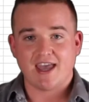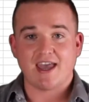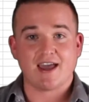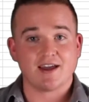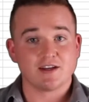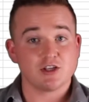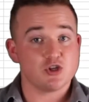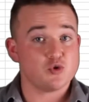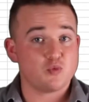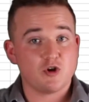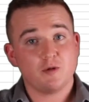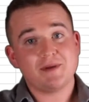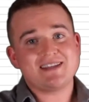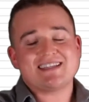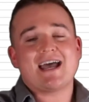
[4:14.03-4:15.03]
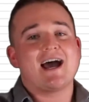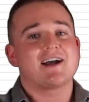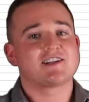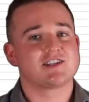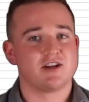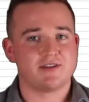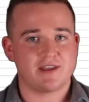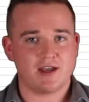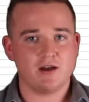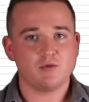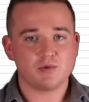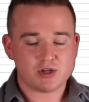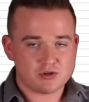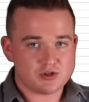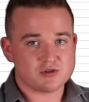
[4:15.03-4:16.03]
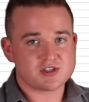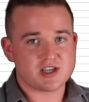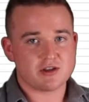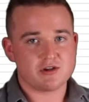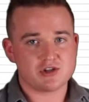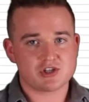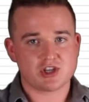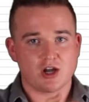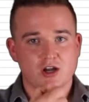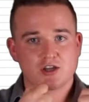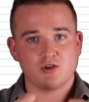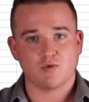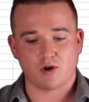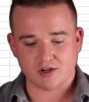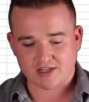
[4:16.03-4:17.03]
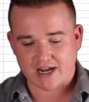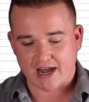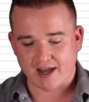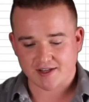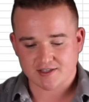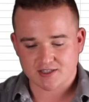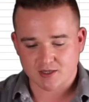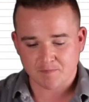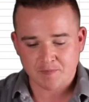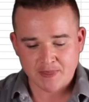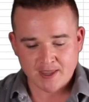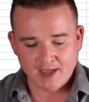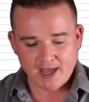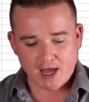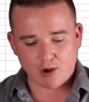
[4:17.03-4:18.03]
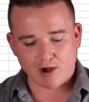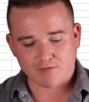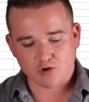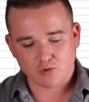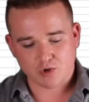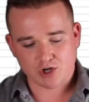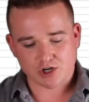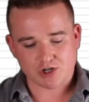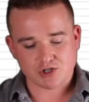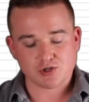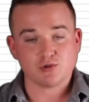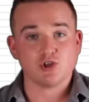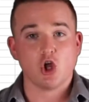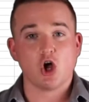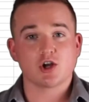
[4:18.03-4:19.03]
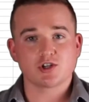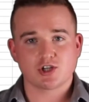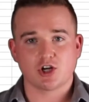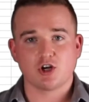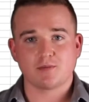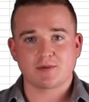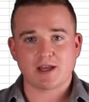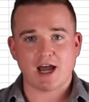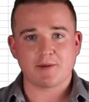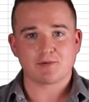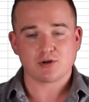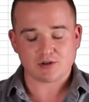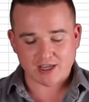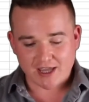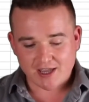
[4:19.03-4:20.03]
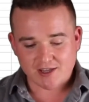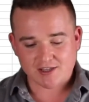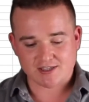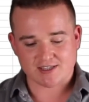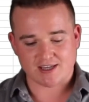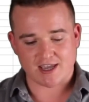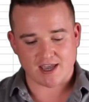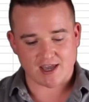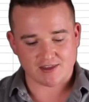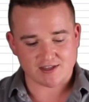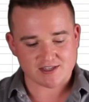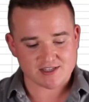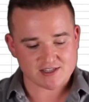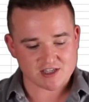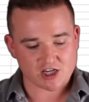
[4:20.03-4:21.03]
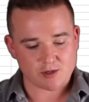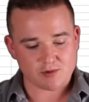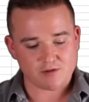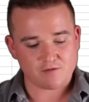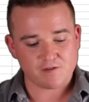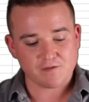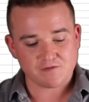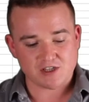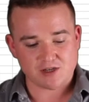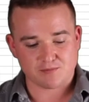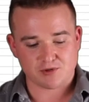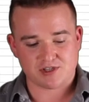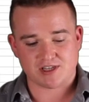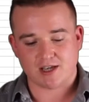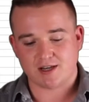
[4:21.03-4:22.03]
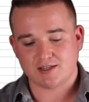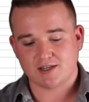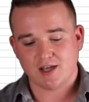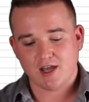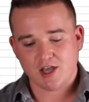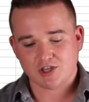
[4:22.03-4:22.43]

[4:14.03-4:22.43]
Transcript: And you will be taxed on that. When you do sell your stock, you are taxed. However, we're gonna do long-term capital gains, and this is gonna be fifteen percent.